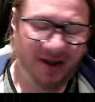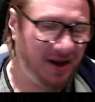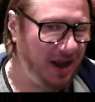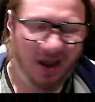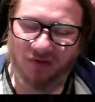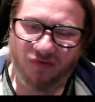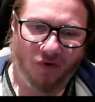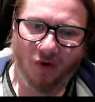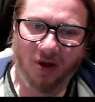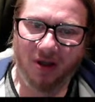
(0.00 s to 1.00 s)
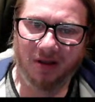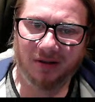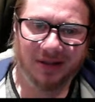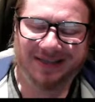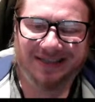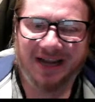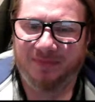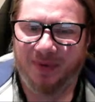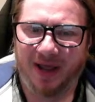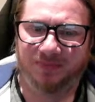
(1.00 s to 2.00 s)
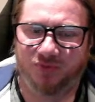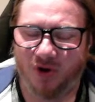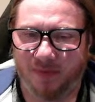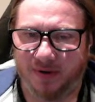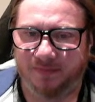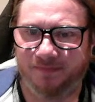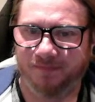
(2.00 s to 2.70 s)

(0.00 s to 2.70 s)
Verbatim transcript: and A4. That's not Black's problem.